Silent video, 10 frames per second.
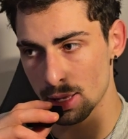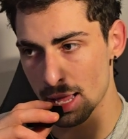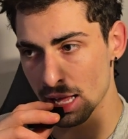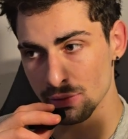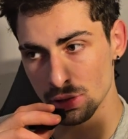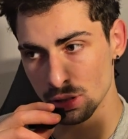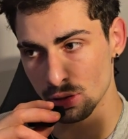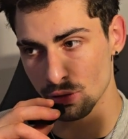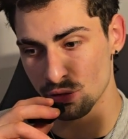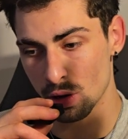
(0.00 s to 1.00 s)

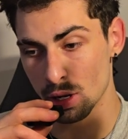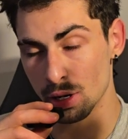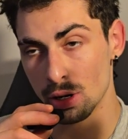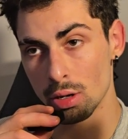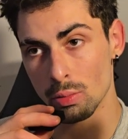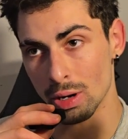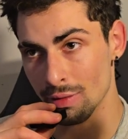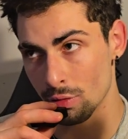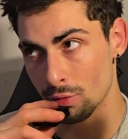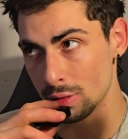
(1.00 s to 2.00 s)
having fun,
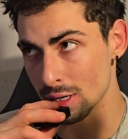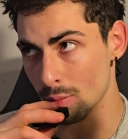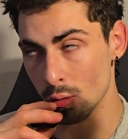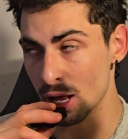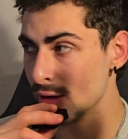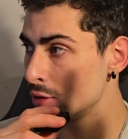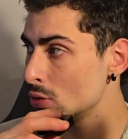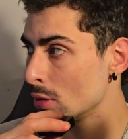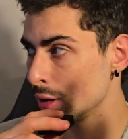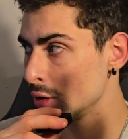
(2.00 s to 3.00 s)
whatever free time, whatever
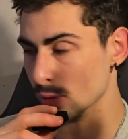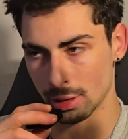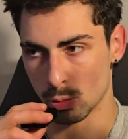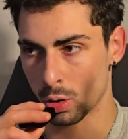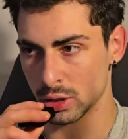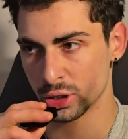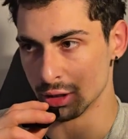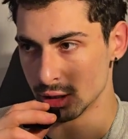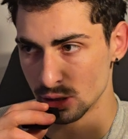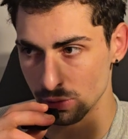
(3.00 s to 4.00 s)
you want to do, like
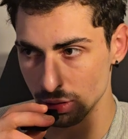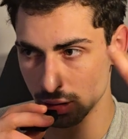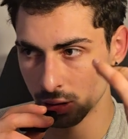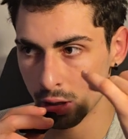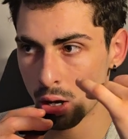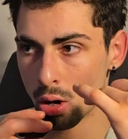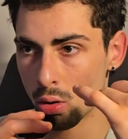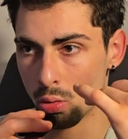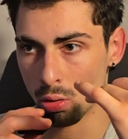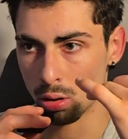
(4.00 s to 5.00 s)
watching TV
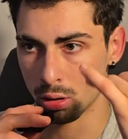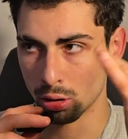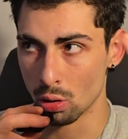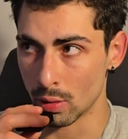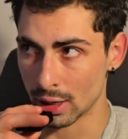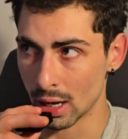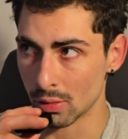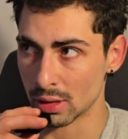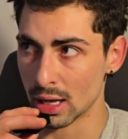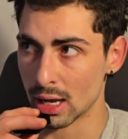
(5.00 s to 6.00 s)
or going
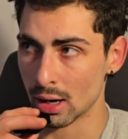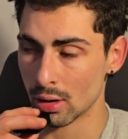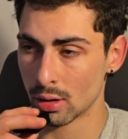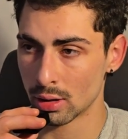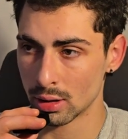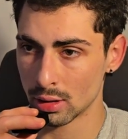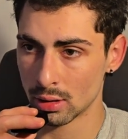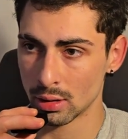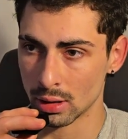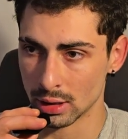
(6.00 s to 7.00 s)
out there
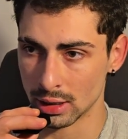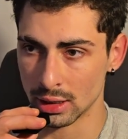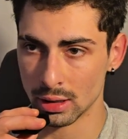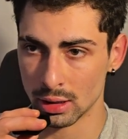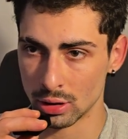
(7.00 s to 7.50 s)
and,